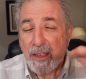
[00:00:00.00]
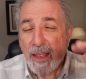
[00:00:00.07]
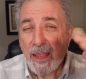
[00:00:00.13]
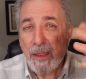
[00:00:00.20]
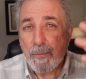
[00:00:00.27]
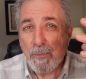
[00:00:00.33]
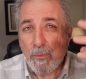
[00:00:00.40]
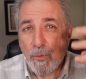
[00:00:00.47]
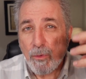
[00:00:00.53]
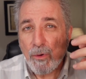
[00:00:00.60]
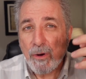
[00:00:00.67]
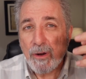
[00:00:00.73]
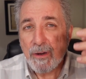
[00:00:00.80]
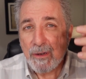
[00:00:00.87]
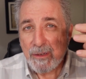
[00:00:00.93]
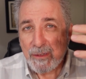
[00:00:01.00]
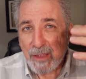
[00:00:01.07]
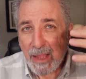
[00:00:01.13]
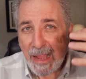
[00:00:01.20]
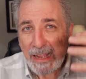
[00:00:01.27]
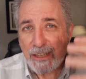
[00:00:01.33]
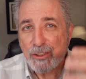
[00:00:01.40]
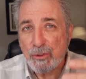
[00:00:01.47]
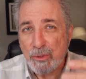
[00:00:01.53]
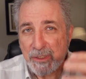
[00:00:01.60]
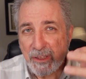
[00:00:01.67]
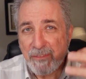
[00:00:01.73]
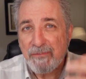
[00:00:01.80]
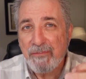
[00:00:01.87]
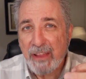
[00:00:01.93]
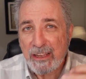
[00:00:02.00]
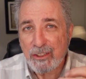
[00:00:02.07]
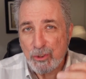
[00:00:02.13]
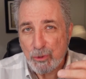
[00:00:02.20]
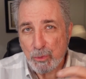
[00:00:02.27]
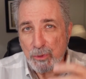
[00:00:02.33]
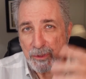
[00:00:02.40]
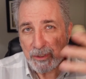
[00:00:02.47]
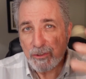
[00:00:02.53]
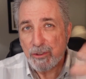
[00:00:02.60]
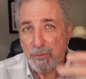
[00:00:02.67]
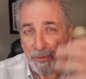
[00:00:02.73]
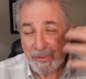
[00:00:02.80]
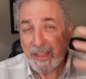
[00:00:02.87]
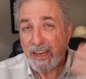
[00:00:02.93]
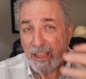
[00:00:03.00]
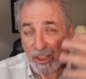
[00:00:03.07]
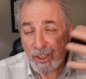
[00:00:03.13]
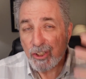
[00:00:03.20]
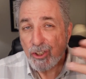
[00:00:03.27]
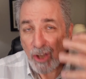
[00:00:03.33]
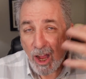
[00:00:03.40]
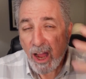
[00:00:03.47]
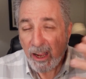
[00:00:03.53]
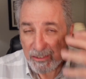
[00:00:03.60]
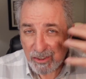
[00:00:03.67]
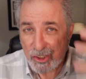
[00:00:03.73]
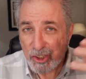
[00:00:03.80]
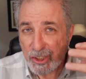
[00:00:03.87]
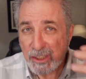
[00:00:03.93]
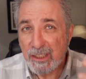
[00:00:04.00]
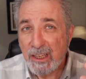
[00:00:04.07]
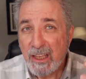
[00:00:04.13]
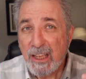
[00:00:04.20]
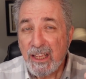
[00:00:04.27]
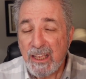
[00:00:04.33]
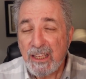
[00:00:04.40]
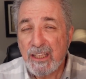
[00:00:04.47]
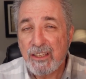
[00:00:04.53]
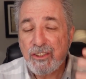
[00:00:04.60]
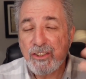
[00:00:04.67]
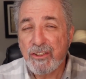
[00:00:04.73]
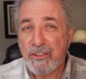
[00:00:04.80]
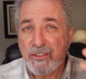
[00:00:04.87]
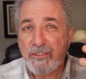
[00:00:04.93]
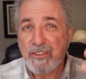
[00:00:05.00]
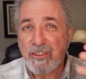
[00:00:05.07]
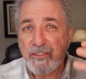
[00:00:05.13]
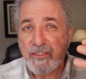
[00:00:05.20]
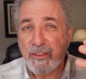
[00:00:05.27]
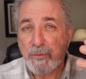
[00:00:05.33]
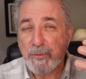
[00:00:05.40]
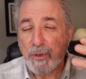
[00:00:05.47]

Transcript: and more actually effectual in terms of getting good oxygen into your system.